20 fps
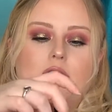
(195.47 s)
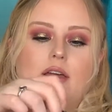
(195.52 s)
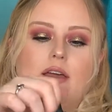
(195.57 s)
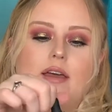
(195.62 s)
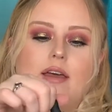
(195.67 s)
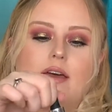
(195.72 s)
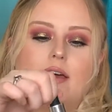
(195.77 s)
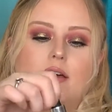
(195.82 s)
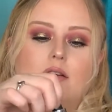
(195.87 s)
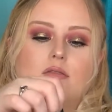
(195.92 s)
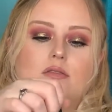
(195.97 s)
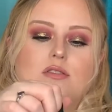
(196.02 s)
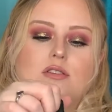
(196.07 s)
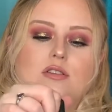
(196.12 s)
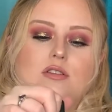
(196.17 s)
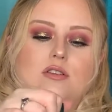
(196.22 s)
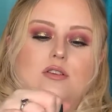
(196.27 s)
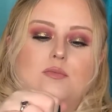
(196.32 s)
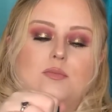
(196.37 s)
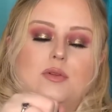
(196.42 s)
It helps
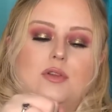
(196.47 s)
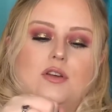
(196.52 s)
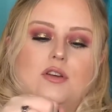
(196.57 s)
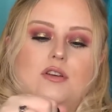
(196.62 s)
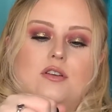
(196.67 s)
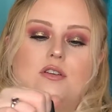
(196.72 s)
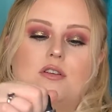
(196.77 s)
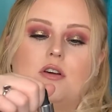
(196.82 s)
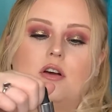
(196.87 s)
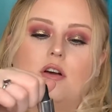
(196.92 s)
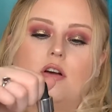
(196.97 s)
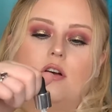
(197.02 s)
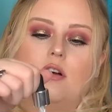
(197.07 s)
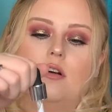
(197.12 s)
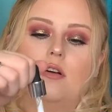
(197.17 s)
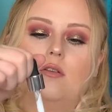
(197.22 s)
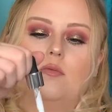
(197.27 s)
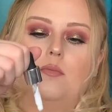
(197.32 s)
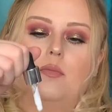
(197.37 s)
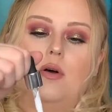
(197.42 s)
to blur your
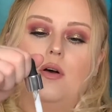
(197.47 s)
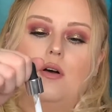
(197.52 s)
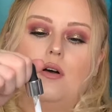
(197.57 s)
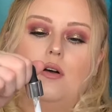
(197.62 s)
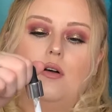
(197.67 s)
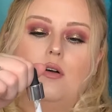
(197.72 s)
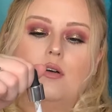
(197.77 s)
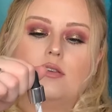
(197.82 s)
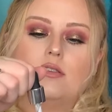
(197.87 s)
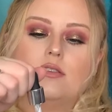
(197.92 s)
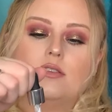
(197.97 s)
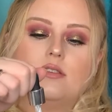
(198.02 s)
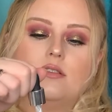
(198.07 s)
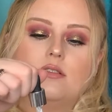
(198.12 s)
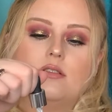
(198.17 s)
pores.